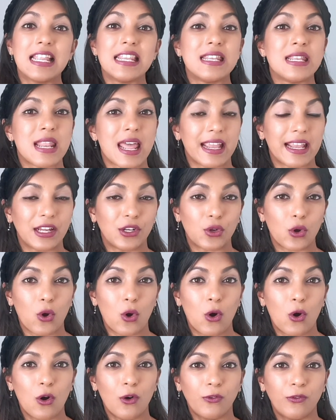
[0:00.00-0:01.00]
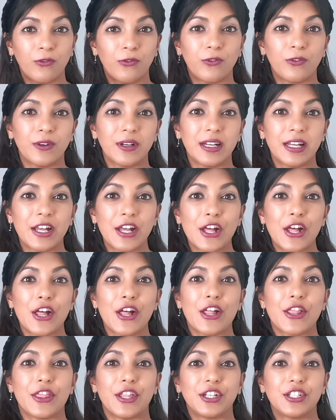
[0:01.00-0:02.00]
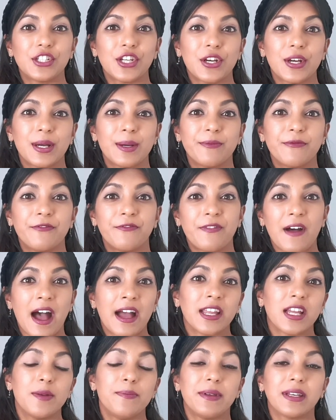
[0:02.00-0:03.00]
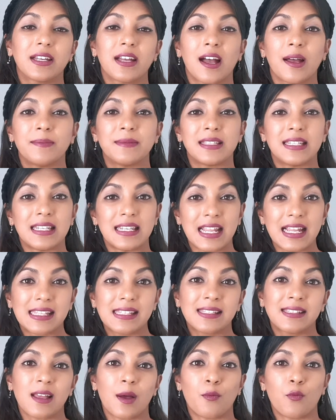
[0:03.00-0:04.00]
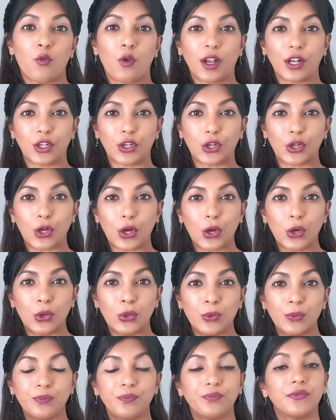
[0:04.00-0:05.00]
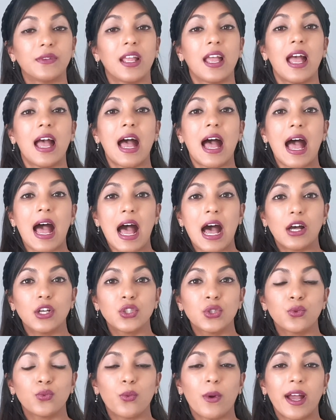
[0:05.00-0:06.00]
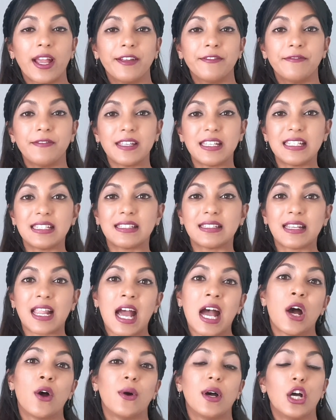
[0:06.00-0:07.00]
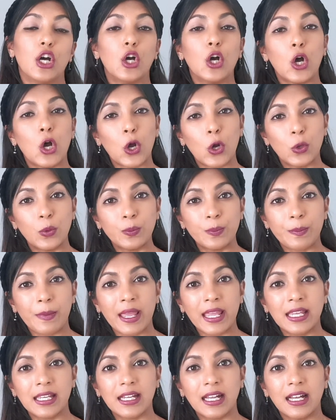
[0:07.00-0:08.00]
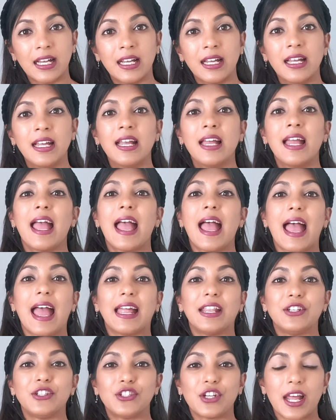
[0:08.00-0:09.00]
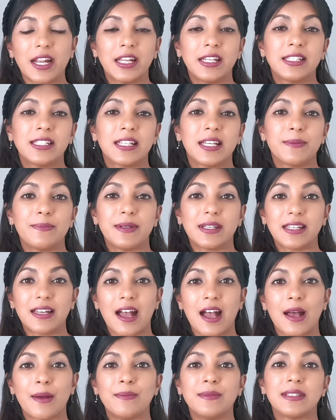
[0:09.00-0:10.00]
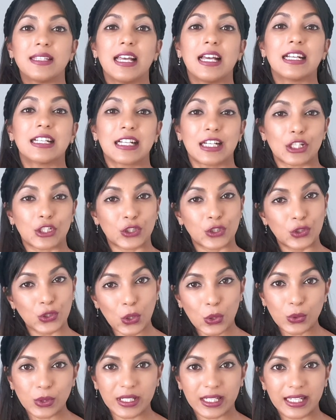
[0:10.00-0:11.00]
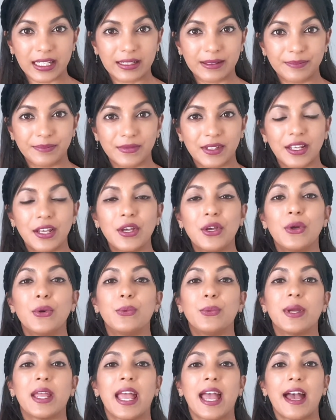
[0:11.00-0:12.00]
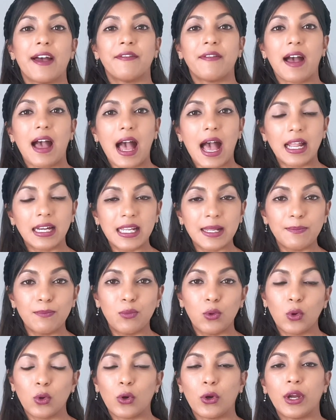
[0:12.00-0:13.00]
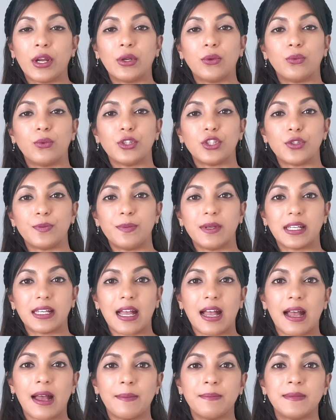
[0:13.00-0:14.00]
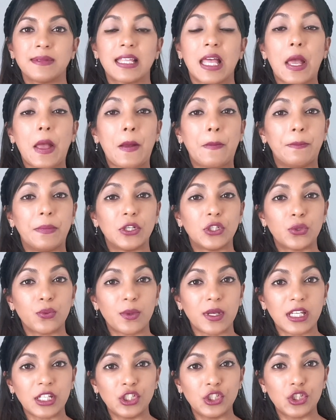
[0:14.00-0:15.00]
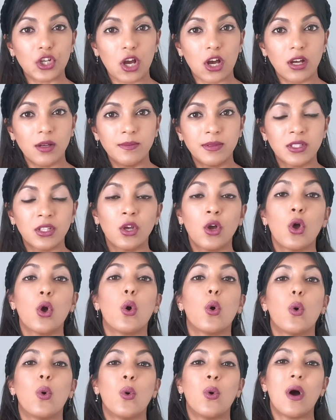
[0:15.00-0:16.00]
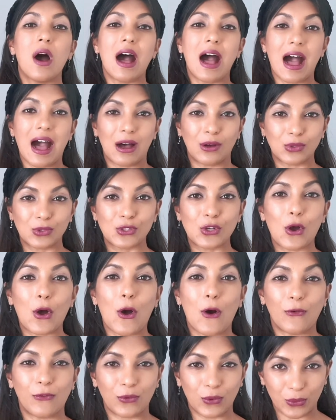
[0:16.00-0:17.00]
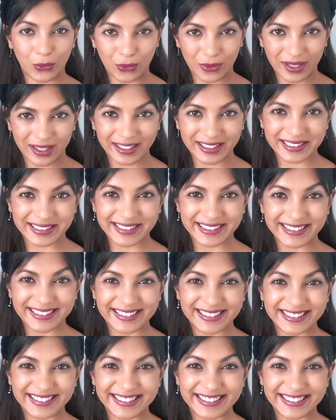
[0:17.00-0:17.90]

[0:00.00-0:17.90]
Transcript: laid off, the term fire becomes let someone go, housewife is now a homemaker, and janitor becomes a custodian. We have unemployed, which becomes between jobs or out of work.